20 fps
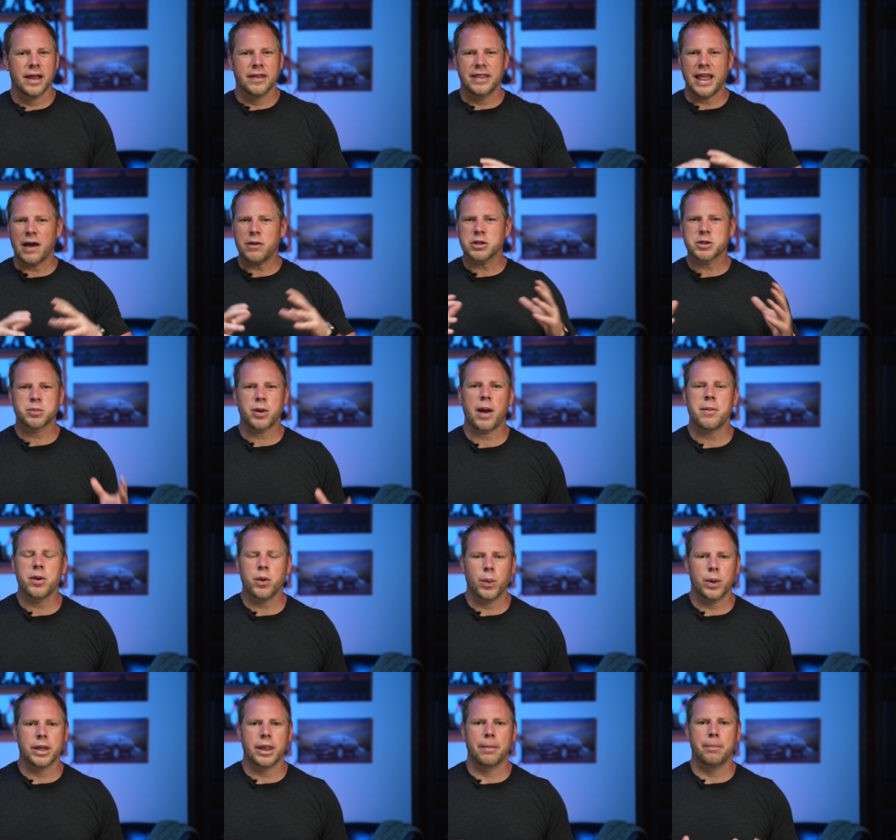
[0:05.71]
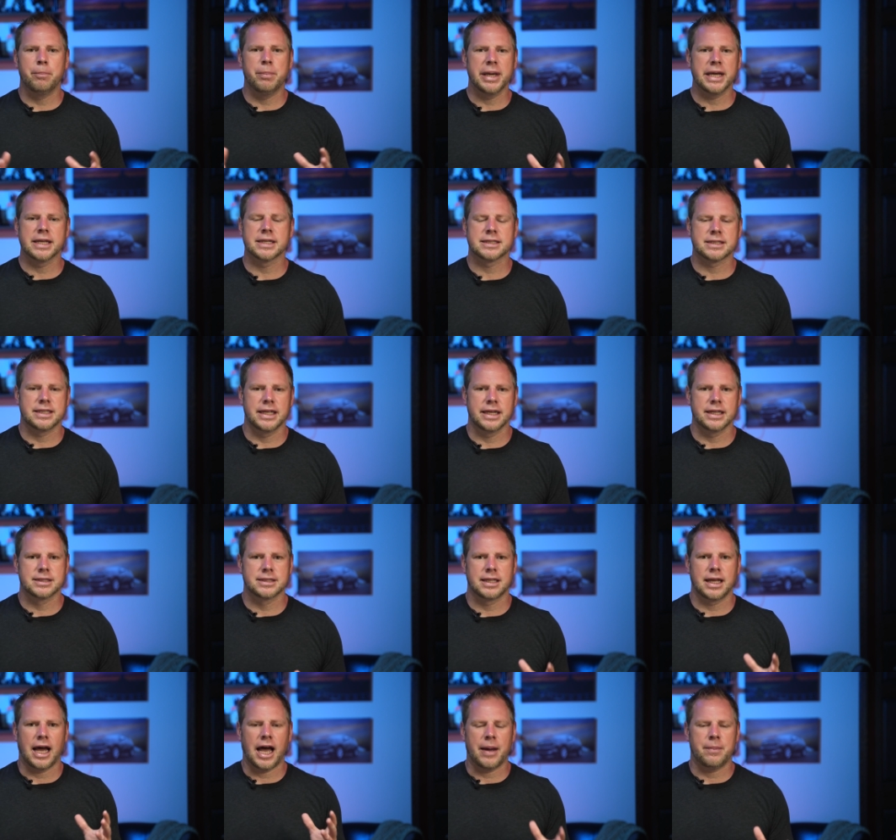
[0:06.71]
That was probably one of the biggest
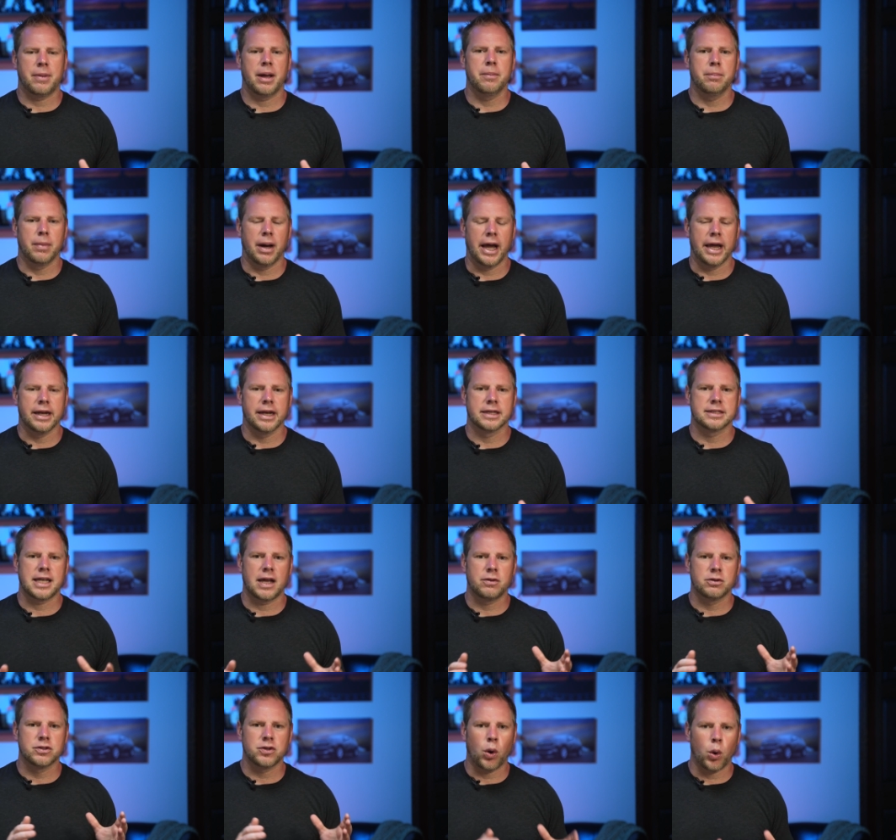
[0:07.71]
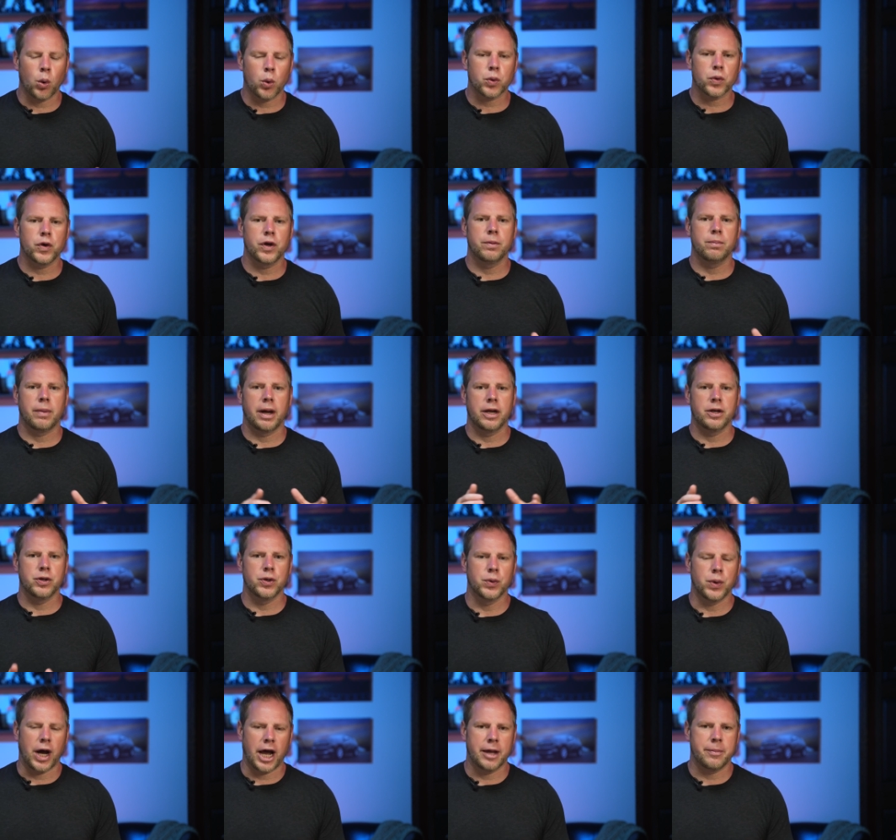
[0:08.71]
things on my mind as I was ordering my
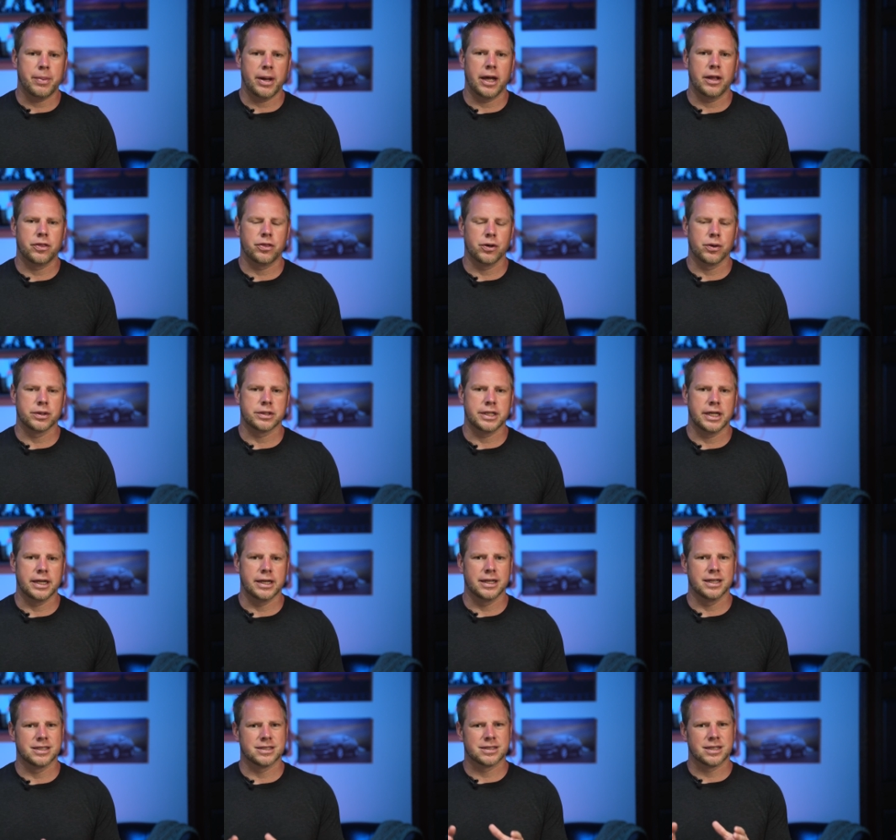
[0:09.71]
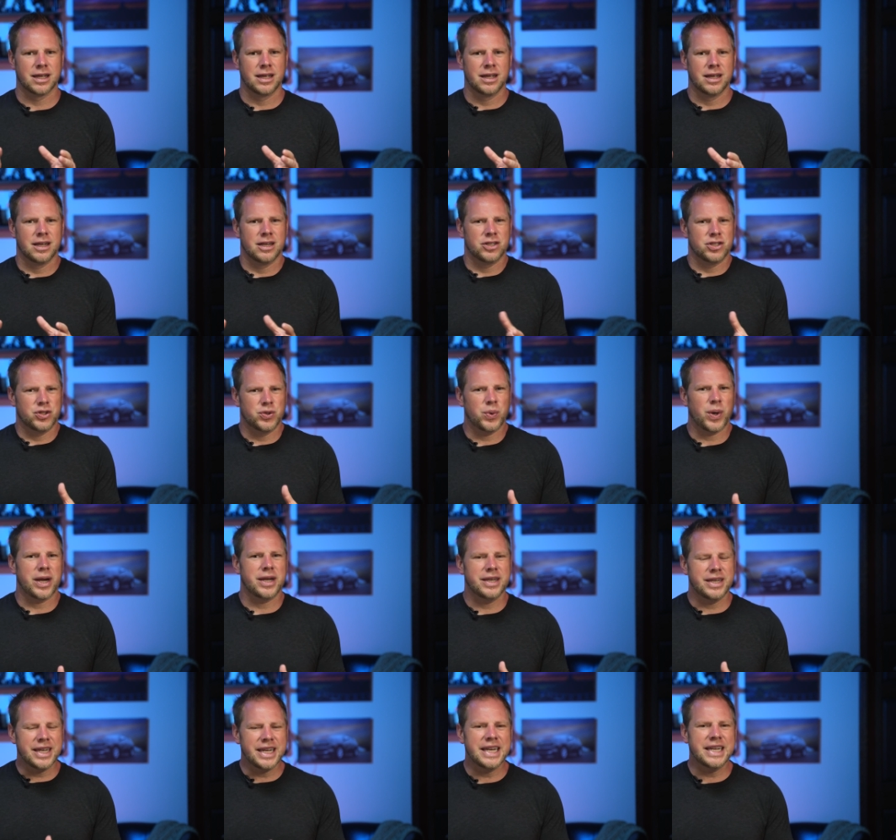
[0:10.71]
new iPad 13 is do I
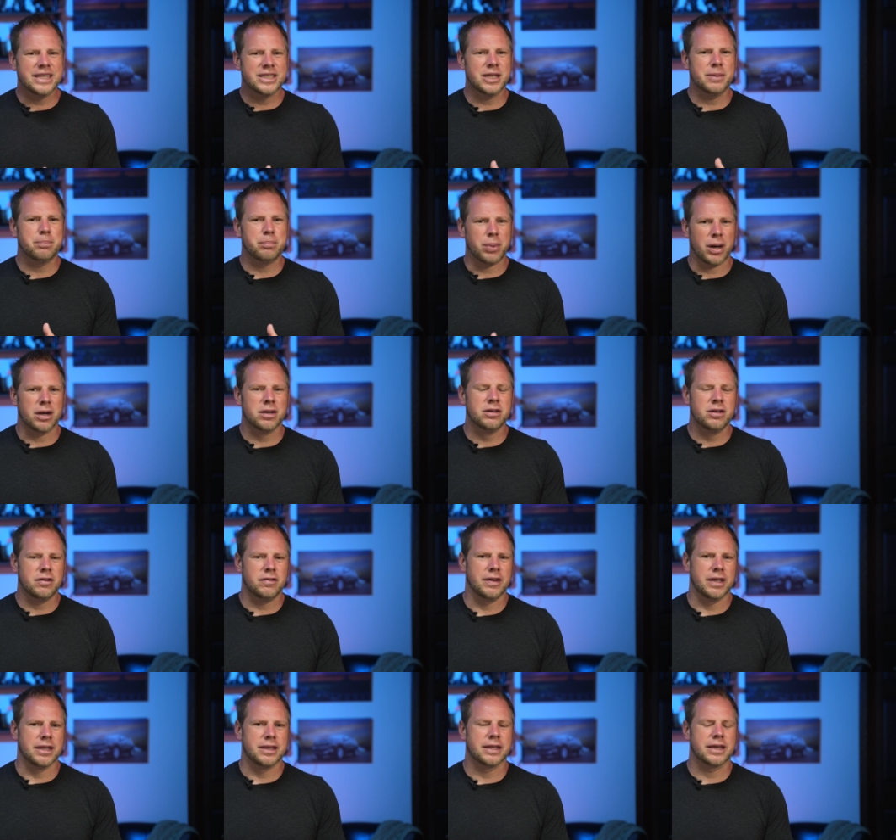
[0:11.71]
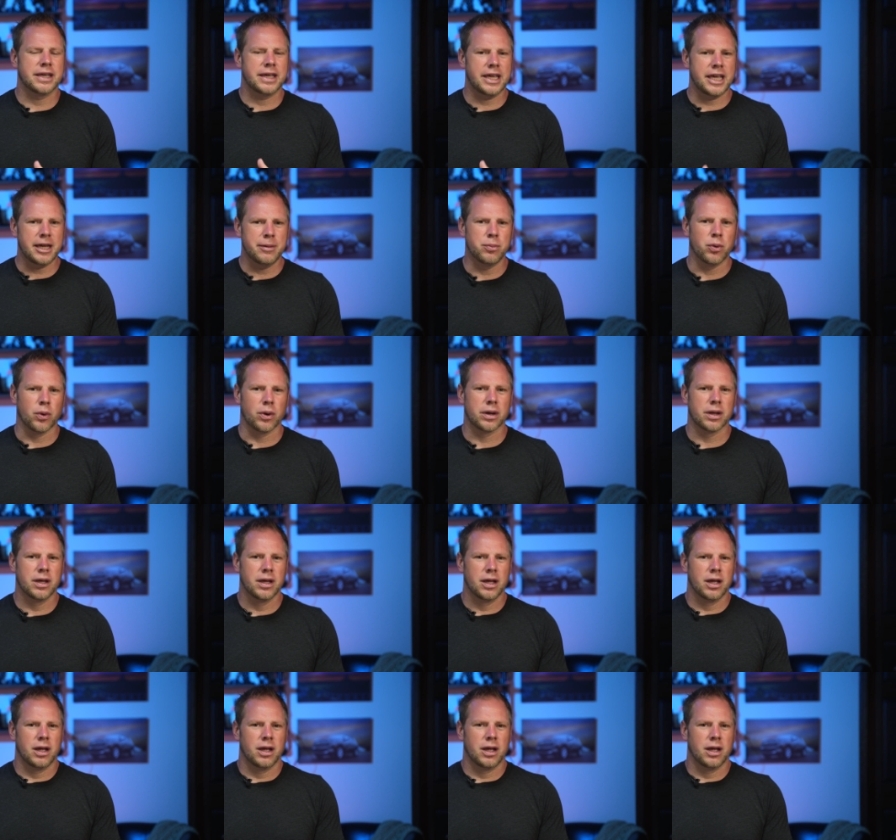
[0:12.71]
need to bundle in the keyboard?